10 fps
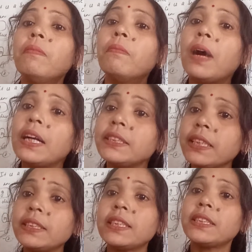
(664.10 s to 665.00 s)
mass
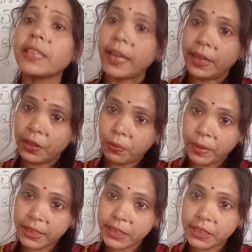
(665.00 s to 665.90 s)
is a scalar
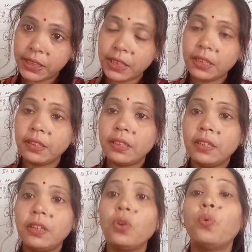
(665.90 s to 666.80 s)
quantity.
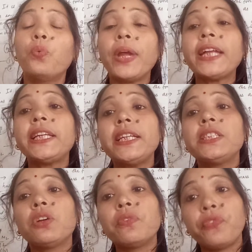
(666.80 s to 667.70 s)
Weight
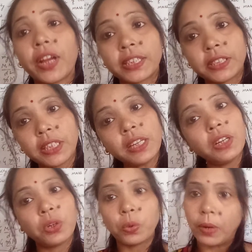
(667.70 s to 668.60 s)
is your vector
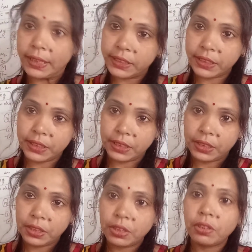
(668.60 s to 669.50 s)
quantity.
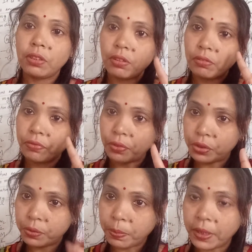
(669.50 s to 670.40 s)

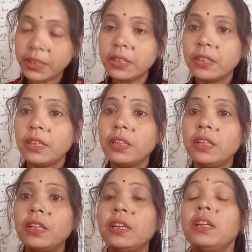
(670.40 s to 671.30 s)
Fourth point,
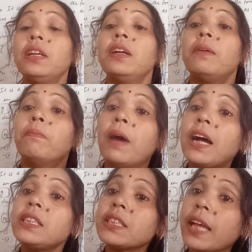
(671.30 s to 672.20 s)

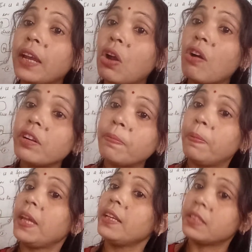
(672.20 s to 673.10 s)
mass cannot
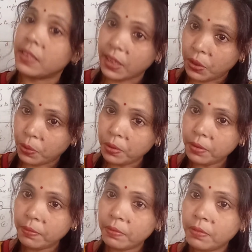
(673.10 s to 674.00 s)
be
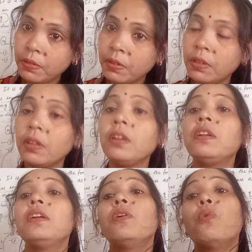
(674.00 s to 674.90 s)
0.
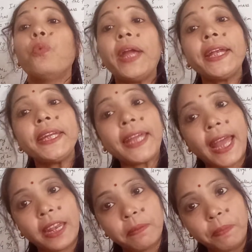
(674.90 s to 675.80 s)
Weight
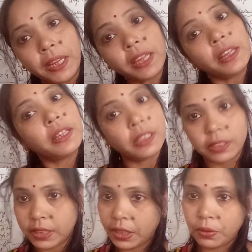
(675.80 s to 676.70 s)
can be
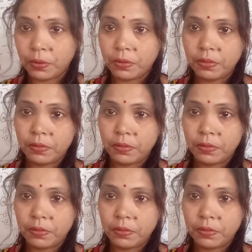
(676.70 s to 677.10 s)
0.